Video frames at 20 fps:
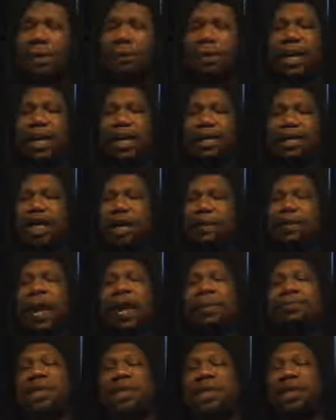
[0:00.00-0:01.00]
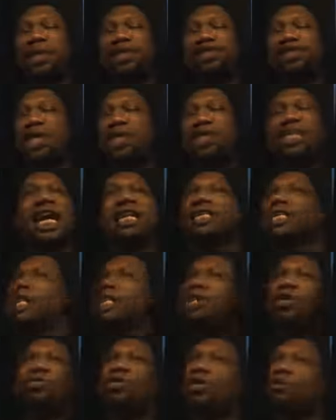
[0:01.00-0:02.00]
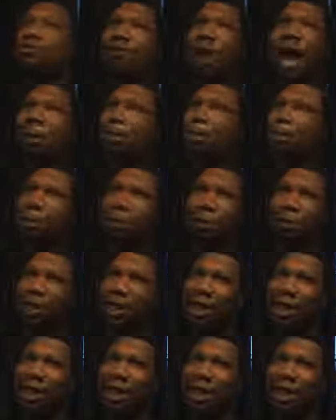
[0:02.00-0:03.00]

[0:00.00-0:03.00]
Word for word: Because hip hop's history is not the history of rap music.